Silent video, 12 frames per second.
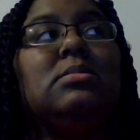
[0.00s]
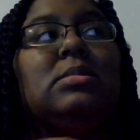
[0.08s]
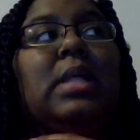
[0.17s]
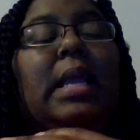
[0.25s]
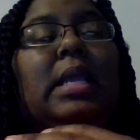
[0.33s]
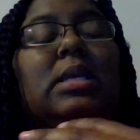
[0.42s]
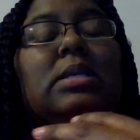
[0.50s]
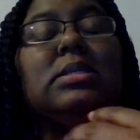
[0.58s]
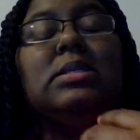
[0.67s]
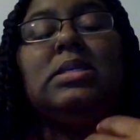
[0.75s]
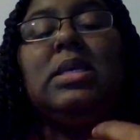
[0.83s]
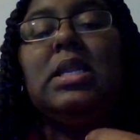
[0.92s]
like
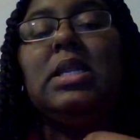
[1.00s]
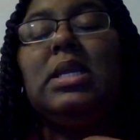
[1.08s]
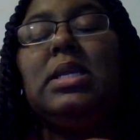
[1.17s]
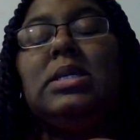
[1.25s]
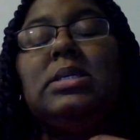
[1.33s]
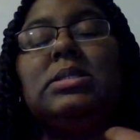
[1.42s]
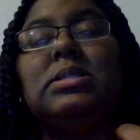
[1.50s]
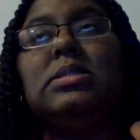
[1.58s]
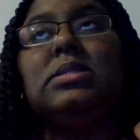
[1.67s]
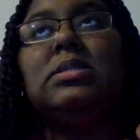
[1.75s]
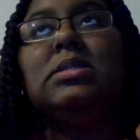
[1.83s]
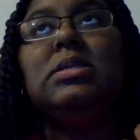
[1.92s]
getting
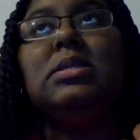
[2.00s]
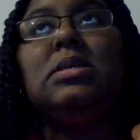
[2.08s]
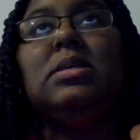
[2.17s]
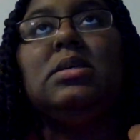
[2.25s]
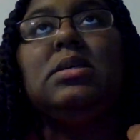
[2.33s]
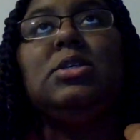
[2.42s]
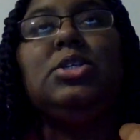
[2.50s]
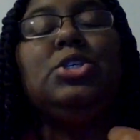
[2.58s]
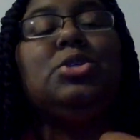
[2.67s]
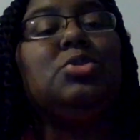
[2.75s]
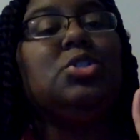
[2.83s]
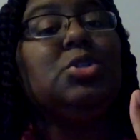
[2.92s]

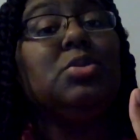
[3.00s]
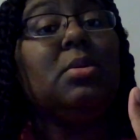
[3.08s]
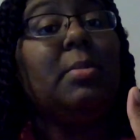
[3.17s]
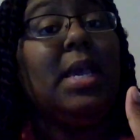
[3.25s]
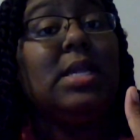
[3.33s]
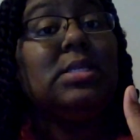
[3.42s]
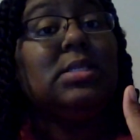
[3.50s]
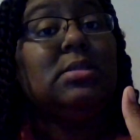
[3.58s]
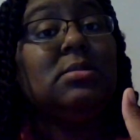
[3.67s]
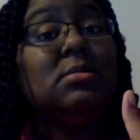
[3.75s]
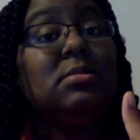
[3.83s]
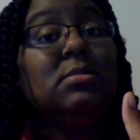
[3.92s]
used to the
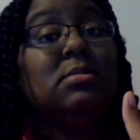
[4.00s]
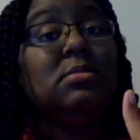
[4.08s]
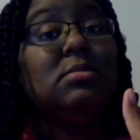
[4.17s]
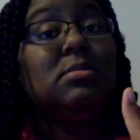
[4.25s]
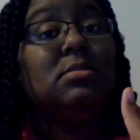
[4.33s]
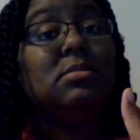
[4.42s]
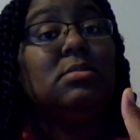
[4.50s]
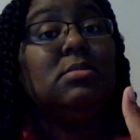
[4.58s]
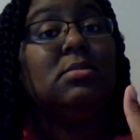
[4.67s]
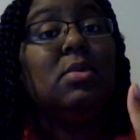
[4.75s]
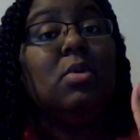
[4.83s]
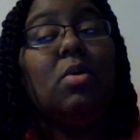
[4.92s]
medicine
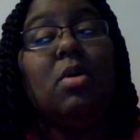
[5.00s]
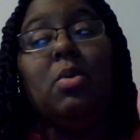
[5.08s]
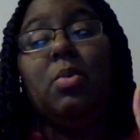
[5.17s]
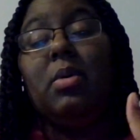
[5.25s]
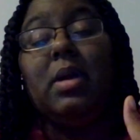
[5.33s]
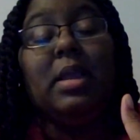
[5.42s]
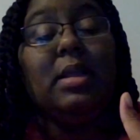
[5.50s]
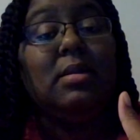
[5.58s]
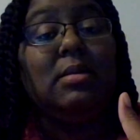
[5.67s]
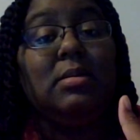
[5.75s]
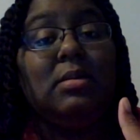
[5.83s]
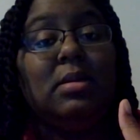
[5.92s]
or what,
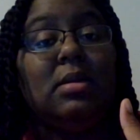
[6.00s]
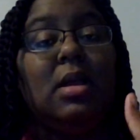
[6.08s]
you